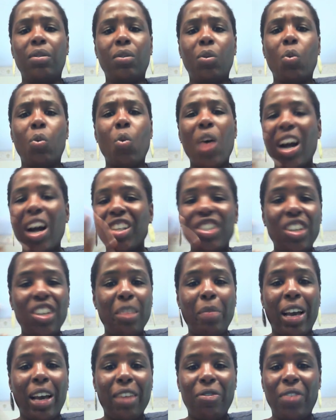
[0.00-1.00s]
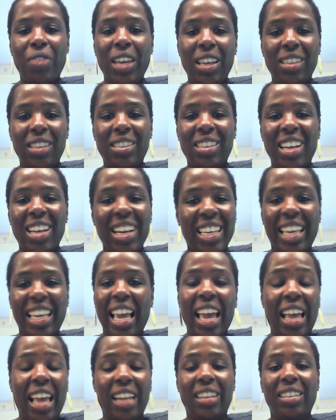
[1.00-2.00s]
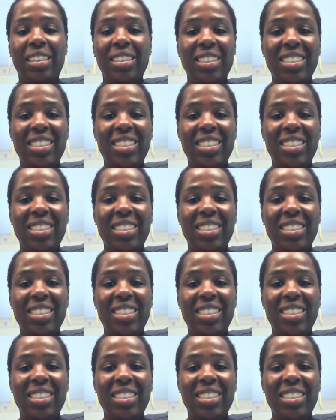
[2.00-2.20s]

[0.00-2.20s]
washing my face again,